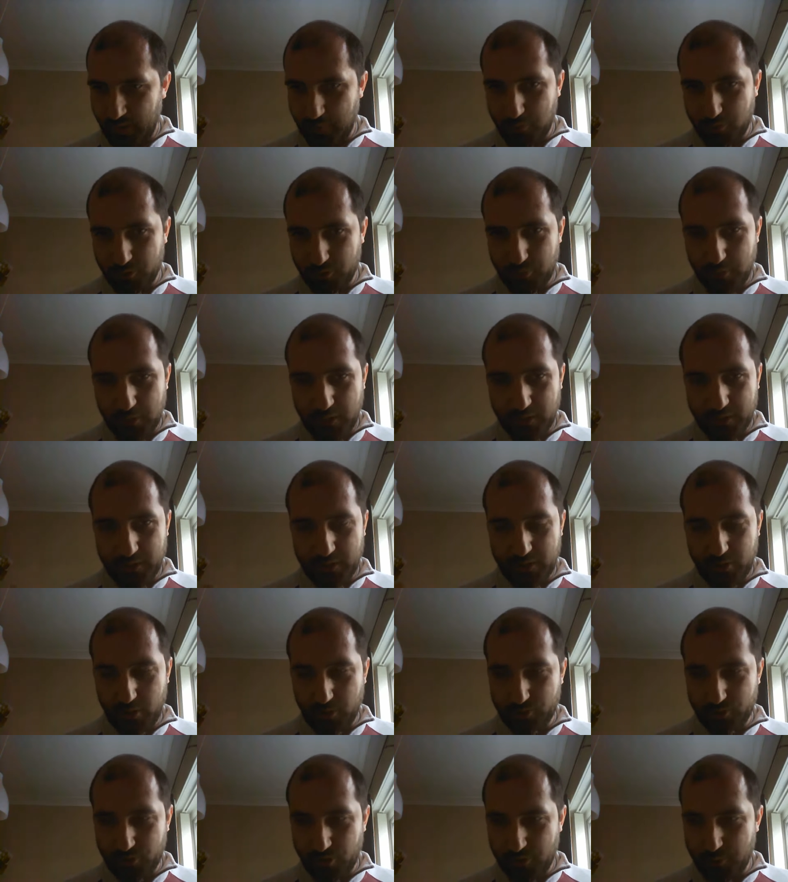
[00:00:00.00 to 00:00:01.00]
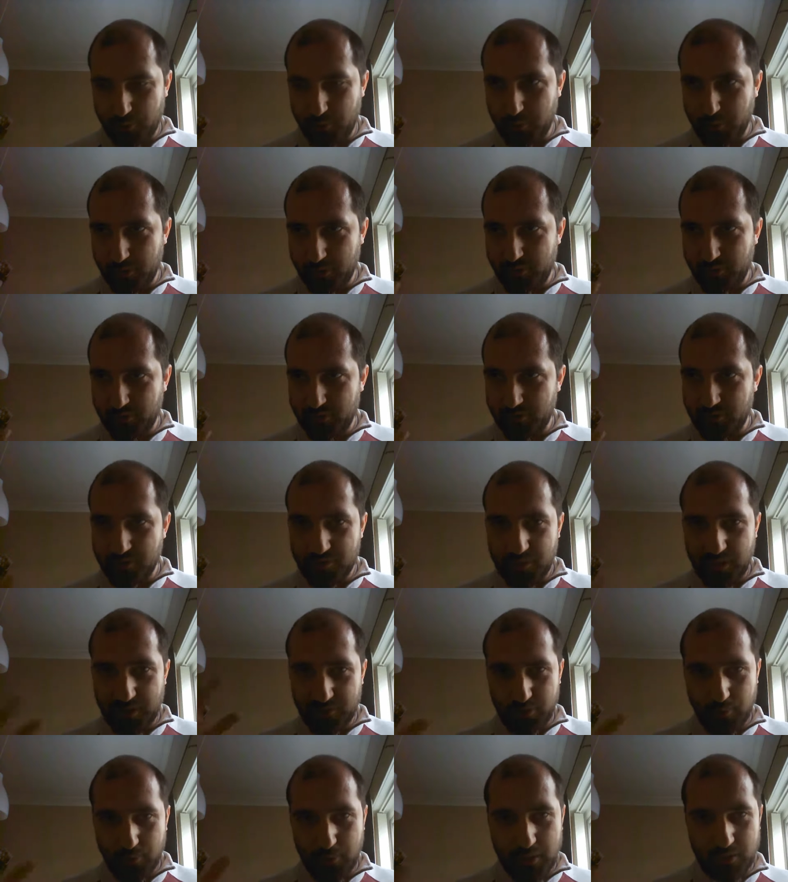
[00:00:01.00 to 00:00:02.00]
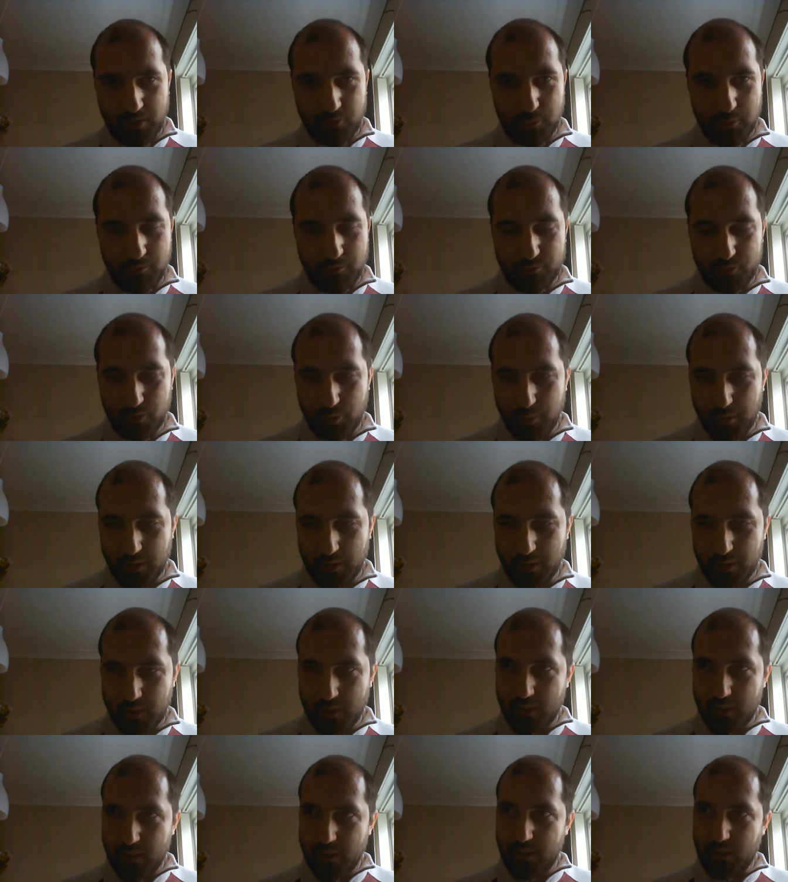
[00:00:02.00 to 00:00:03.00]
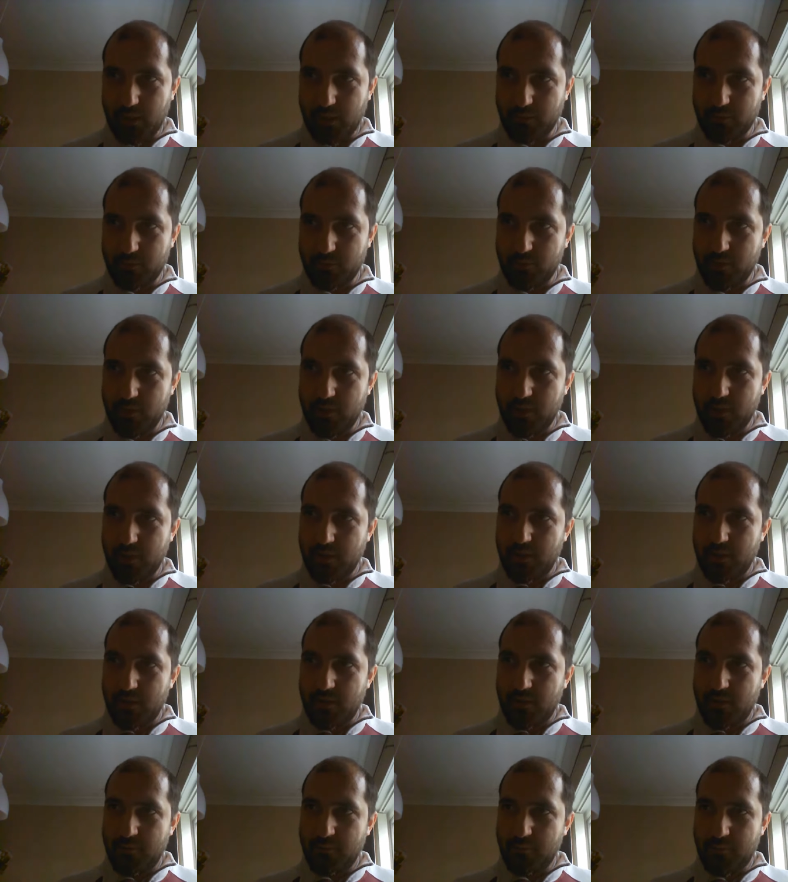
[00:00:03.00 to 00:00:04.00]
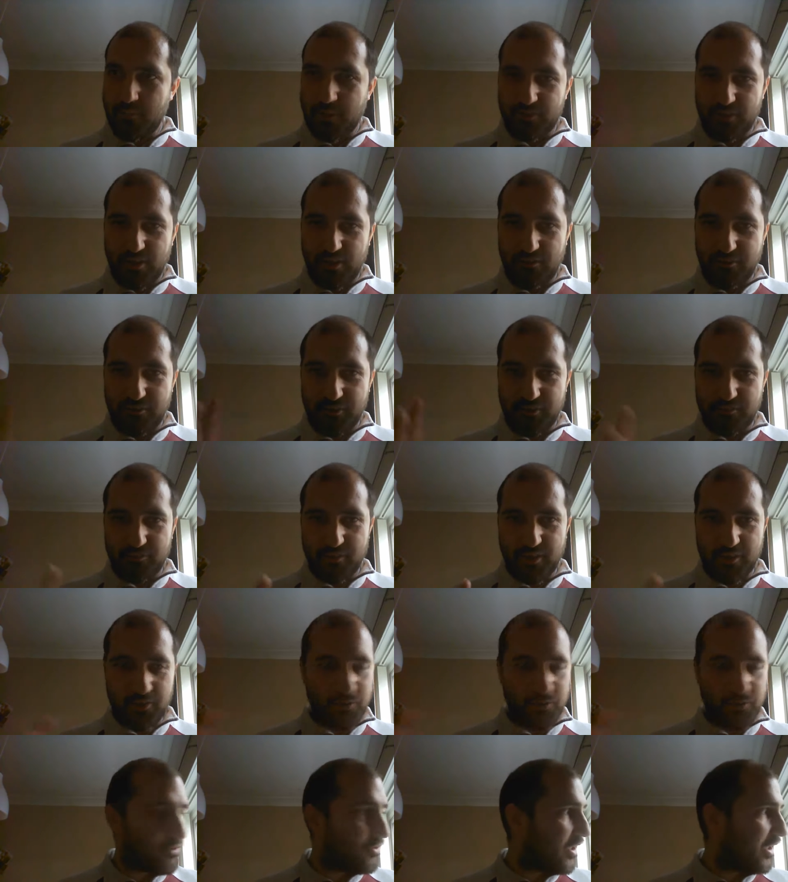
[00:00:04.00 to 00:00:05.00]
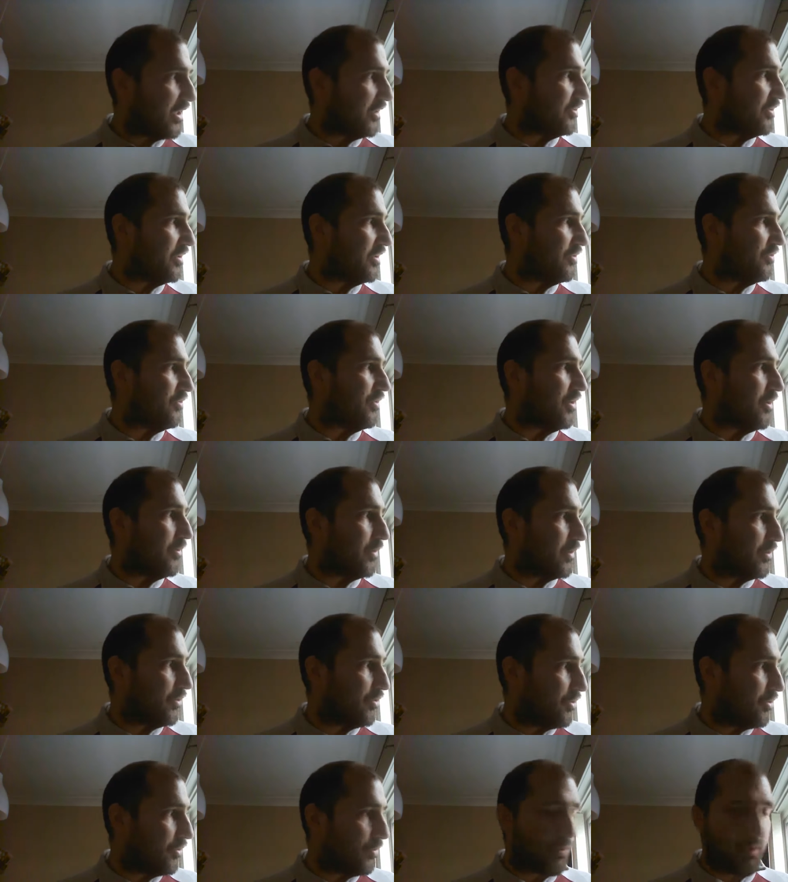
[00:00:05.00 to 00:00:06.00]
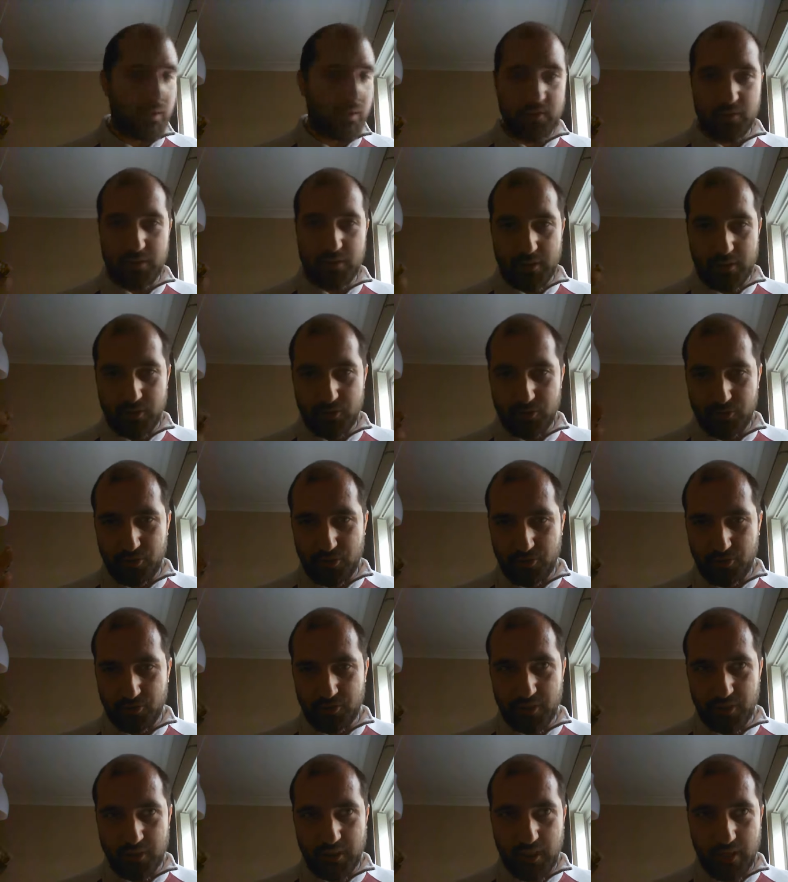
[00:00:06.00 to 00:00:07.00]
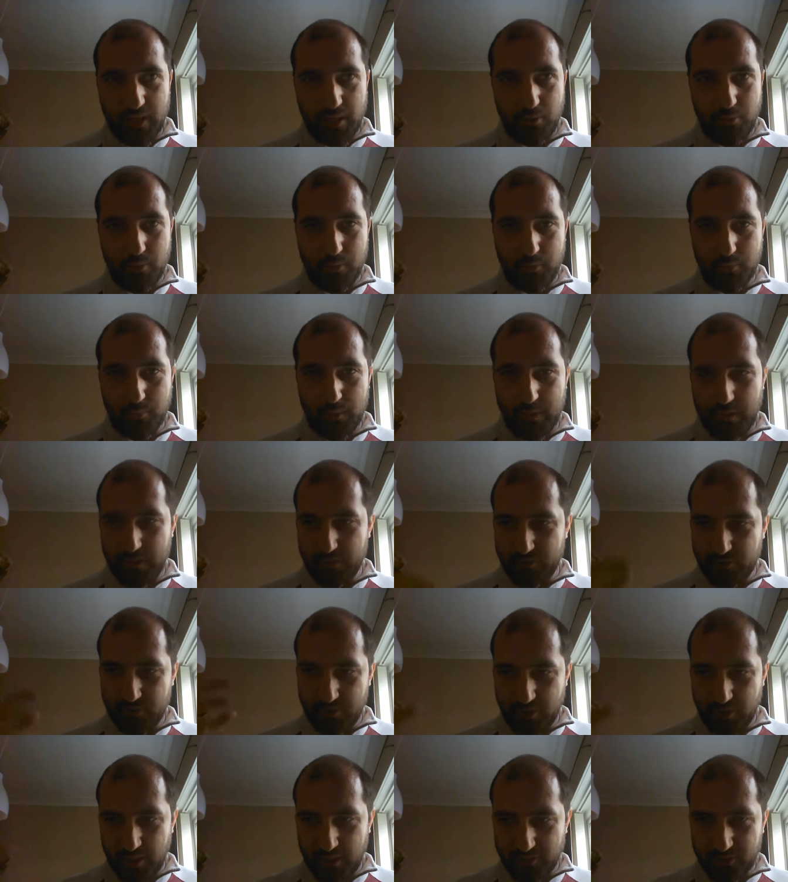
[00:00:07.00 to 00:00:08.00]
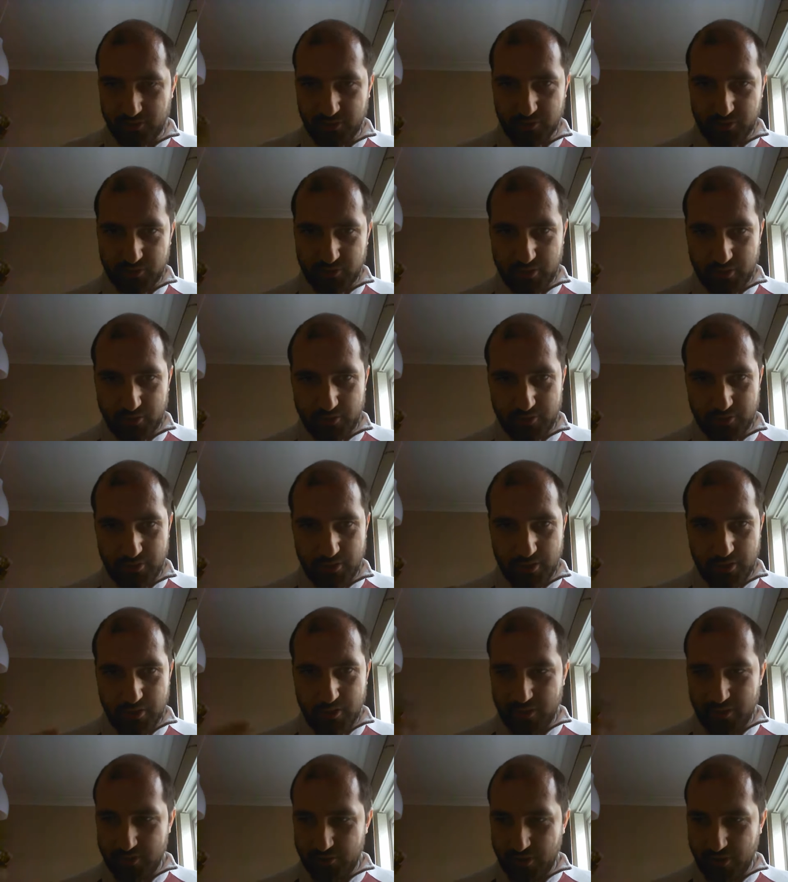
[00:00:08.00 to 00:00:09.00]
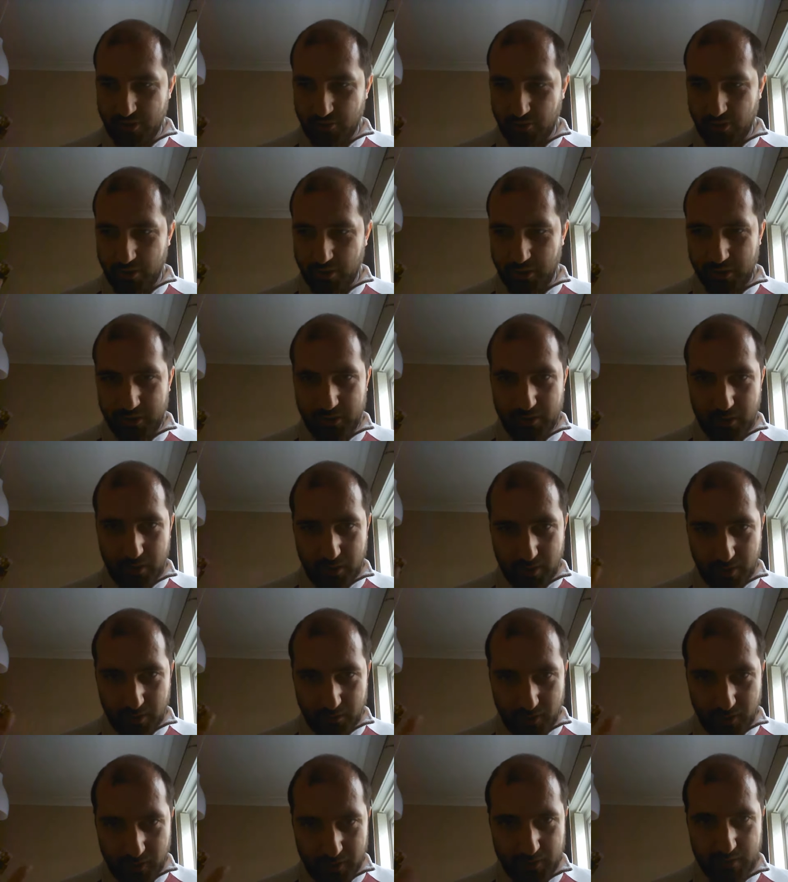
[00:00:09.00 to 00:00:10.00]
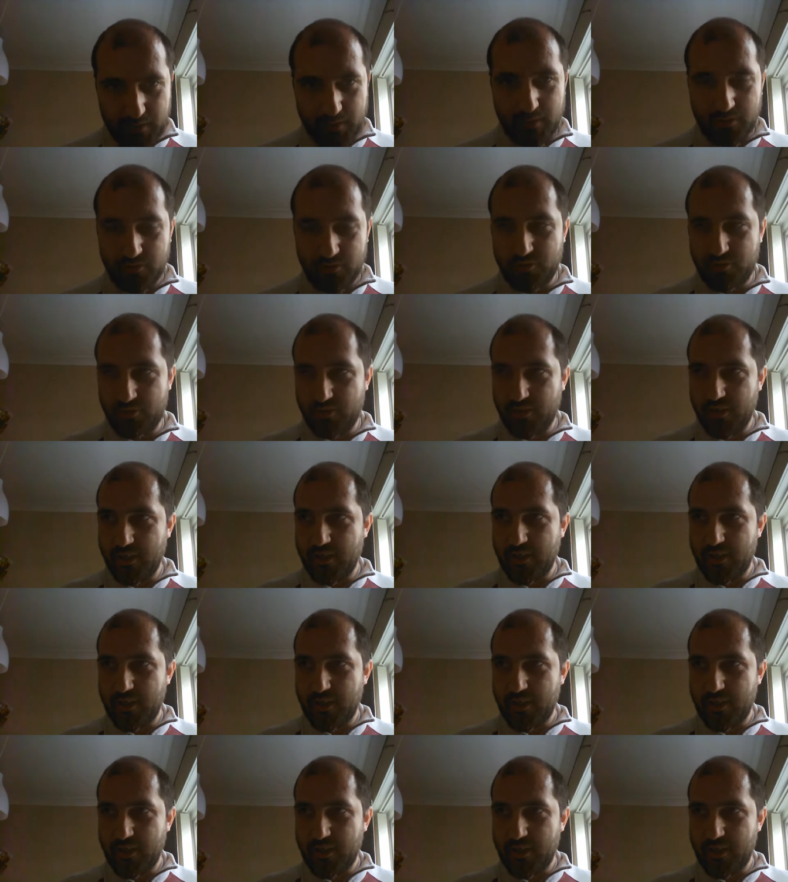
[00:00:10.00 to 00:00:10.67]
possibly like in October, which is Dyslexia Awareness Month. So I, like, myself and fellow dyslexics going to Italy and discussing how we as dyslexics can share our ideas